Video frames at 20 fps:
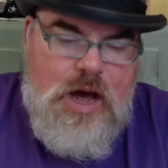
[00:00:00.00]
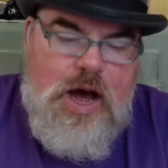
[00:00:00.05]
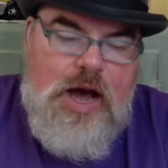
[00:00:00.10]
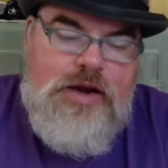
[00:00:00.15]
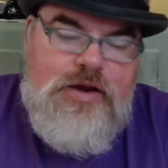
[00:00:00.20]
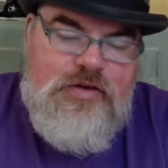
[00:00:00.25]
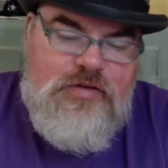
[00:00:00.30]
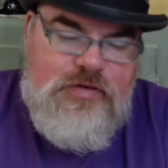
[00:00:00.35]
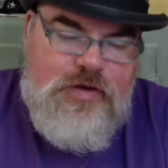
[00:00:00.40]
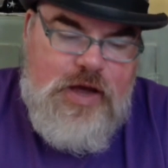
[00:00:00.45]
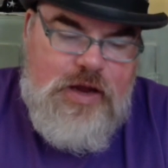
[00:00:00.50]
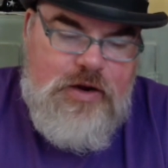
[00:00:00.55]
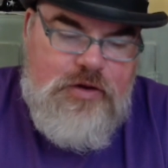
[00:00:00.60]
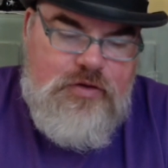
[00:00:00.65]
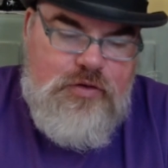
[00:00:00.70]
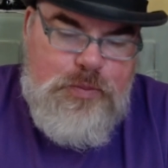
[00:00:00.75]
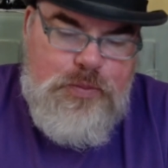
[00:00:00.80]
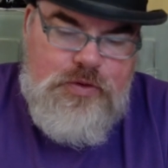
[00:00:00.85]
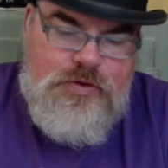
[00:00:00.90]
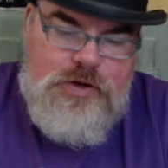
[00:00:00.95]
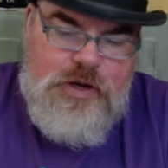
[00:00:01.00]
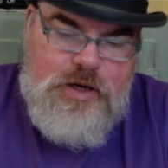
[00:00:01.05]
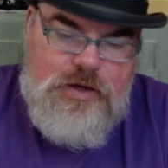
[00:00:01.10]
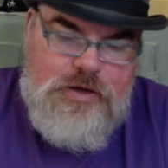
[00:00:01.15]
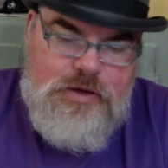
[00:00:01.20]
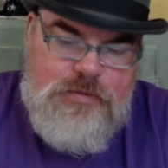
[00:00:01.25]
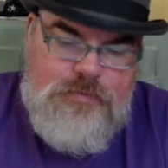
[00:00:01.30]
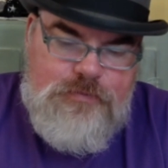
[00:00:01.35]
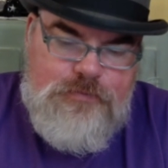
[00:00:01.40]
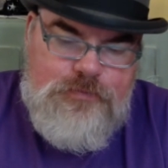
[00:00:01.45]
I decided to
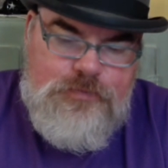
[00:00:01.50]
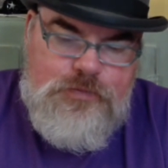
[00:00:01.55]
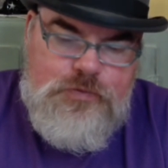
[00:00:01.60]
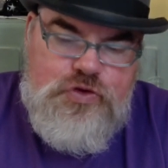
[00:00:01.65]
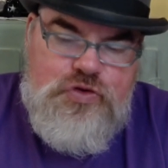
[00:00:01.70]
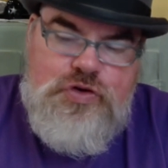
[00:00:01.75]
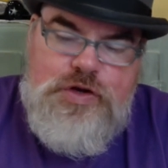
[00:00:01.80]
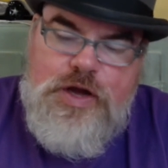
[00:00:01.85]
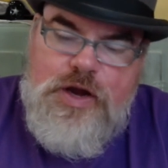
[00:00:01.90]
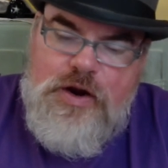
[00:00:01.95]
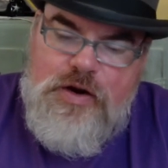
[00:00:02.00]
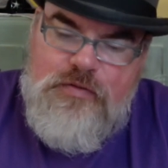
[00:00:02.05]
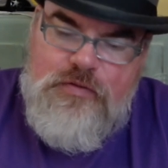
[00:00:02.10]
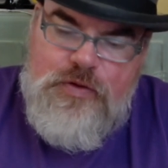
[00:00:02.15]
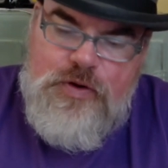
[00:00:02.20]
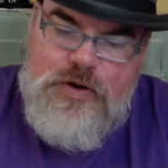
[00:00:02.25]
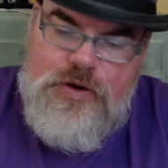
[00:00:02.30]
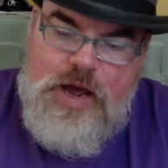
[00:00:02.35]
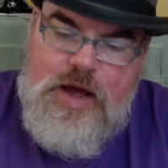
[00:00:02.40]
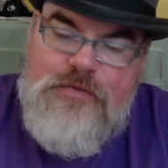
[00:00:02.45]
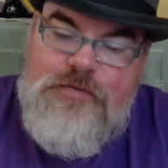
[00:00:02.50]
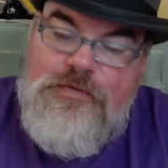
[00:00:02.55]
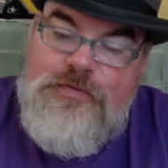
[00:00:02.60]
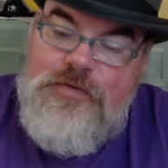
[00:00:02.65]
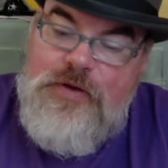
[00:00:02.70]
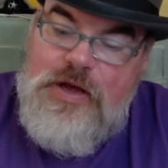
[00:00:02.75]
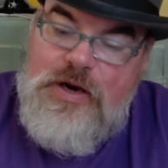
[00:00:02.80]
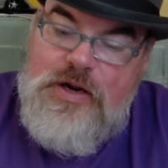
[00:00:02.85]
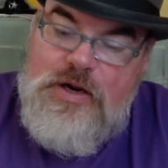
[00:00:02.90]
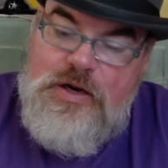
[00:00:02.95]
protect it, to care for it. I
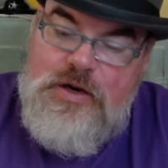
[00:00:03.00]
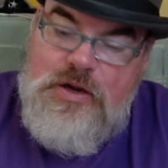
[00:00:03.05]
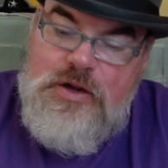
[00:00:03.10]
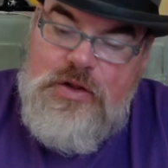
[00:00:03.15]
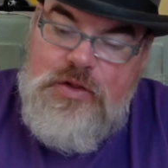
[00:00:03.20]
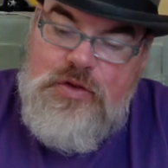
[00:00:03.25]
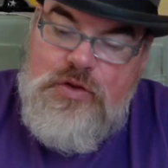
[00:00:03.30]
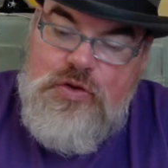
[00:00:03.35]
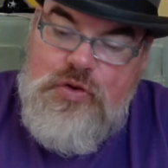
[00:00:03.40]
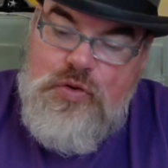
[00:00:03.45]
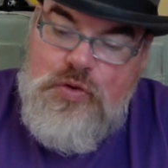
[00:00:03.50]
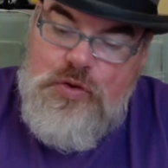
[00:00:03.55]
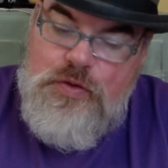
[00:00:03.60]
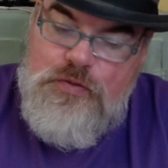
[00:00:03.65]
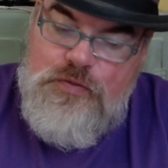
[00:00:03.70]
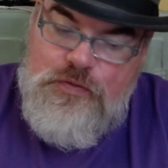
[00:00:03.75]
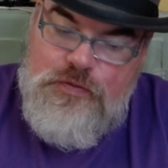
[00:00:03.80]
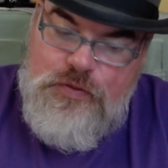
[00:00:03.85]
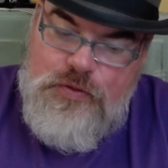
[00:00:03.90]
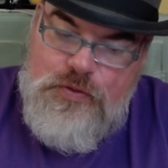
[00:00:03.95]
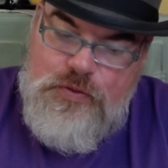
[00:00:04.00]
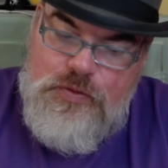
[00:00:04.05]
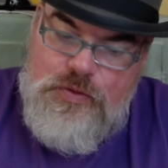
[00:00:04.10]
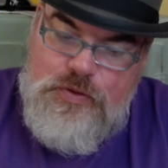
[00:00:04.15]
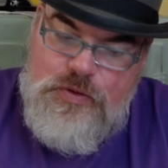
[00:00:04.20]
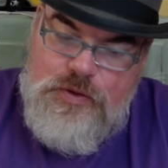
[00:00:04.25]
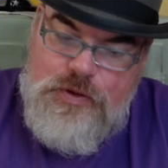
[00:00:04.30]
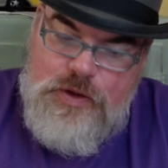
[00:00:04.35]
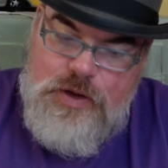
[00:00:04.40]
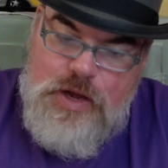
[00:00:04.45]
fed it good
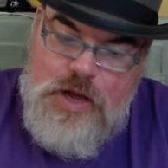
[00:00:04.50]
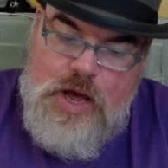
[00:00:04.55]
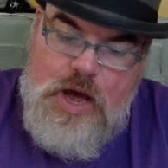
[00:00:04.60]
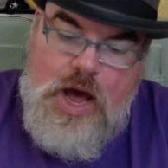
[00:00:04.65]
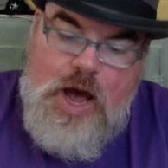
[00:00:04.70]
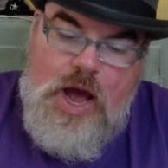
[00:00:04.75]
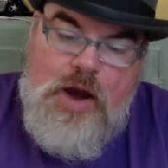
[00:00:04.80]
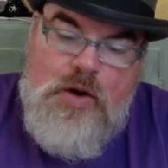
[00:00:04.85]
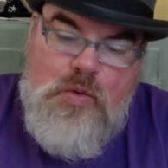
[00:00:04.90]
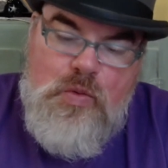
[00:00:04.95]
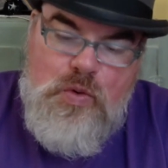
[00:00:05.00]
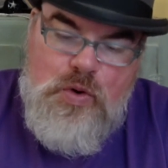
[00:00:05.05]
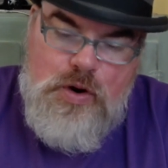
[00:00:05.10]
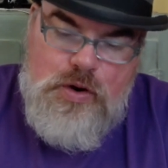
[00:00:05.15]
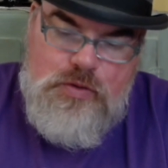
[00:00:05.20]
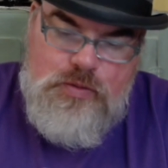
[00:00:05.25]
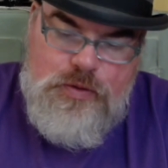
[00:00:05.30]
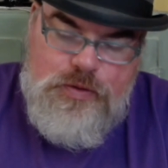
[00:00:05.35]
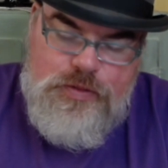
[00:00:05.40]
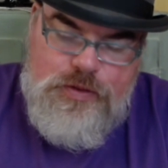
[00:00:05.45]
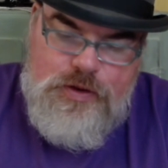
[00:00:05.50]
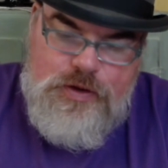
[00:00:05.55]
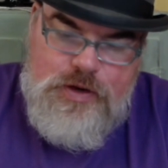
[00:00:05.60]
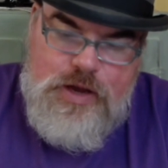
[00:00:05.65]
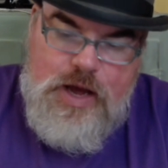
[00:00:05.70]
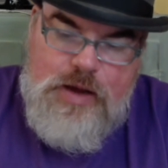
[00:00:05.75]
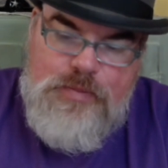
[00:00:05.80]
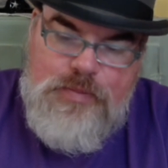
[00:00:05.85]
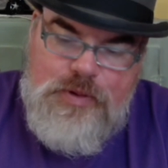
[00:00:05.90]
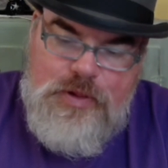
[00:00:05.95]
food. I worked with it.
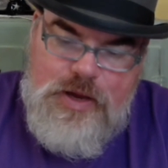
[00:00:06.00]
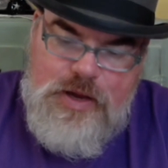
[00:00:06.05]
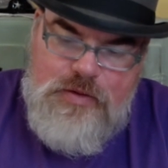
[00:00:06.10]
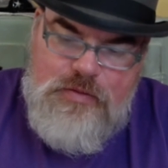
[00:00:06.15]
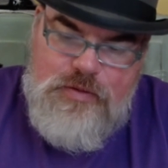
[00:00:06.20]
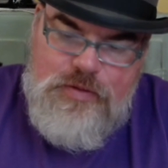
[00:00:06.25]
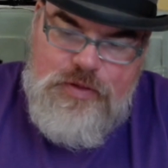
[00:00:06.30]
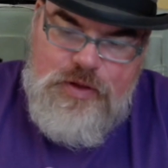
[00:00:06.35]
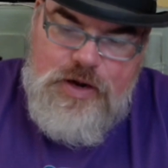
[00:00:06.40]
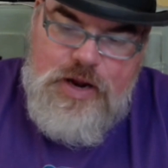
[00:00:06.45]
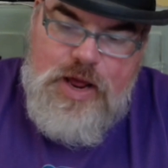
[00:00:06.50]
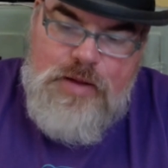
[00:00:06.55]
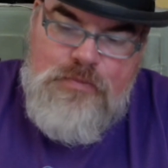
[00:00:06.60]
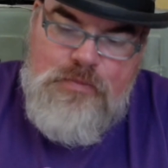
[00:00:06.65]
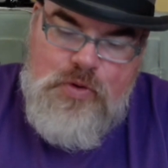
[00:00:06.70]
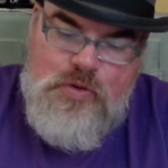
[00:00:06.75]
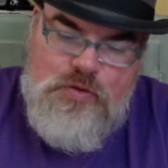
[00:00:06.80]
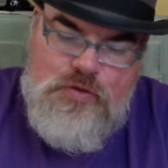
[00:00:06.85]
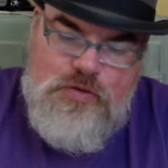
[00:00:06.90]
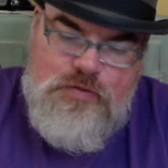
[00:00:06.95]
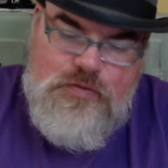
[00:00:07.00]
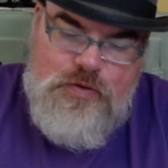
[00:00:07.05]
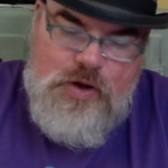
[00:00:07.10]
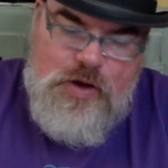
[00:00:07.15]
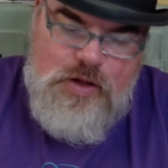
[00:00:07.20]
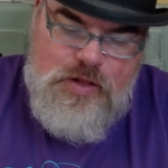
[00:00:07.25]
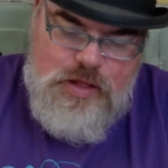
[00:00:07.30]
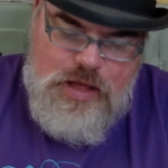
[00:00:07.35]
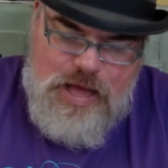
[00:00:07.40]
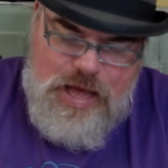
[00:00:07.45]
I played with it. And most of
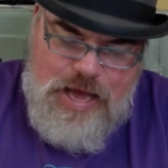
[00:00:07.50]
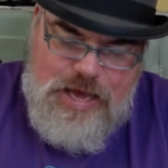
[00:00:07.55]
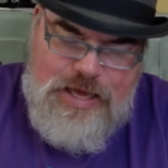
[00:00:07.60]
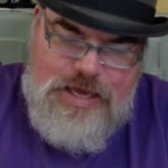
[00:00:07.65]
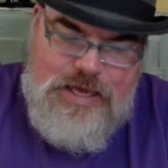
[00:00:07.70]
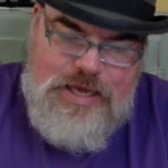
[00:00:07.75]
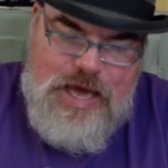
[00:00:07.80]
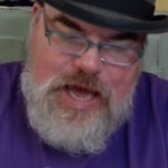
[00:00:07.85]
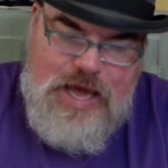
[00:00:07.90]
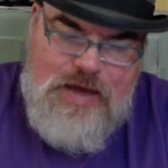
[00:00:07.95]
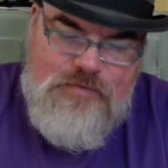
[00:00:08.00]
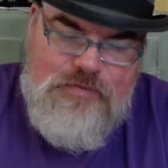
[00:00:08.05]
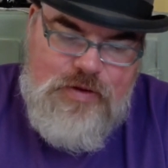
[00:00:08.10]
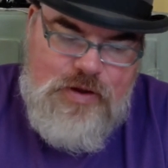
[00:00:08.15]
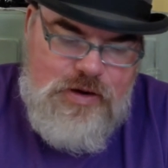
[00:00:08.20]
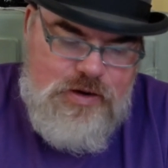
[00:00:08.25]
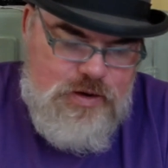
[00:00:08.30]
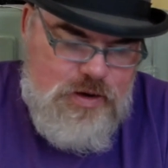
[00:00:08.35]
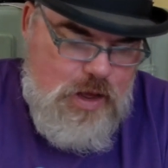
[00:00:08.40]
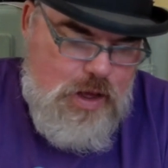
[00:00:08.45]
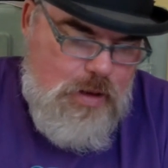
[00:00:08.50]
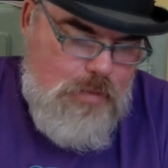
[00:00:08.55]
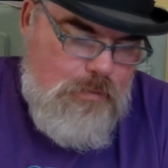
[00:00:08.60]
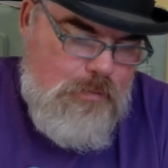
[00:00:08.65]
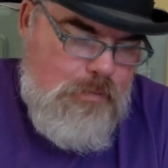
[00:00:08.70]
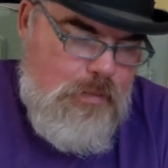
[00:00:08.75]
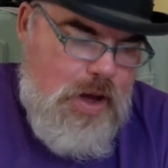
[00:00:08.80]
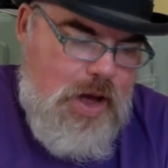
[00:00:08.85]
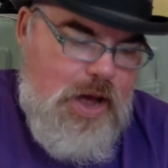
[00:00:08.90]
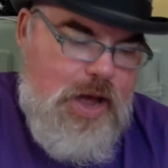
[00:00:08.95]
all, I gave it
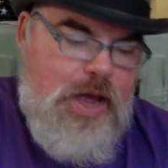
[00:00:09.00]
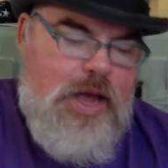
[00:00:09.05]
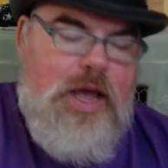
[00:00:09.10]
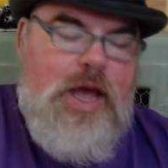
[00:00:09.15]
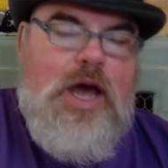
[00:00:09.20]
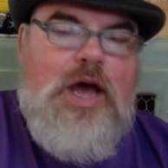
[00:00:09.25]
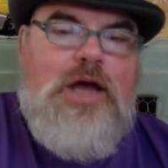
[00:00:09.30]
my